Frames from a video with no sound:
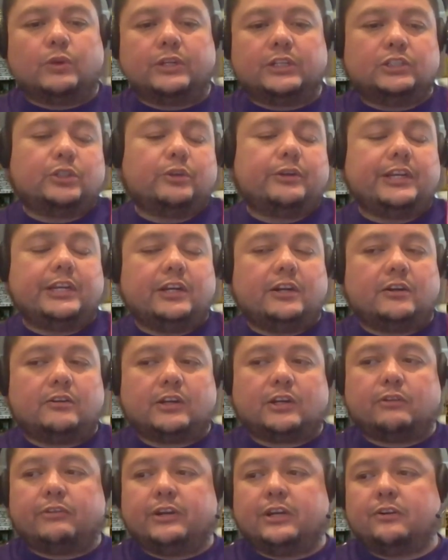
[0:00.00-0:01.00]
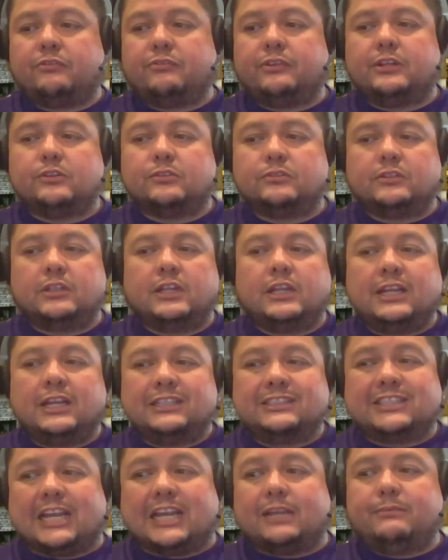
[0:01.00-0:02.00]
to 3 year career field
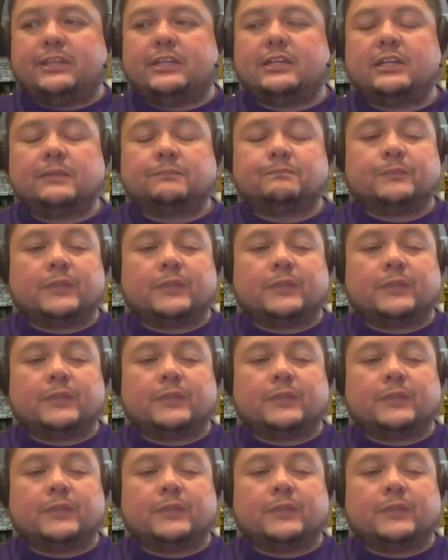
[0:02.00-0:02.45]
timing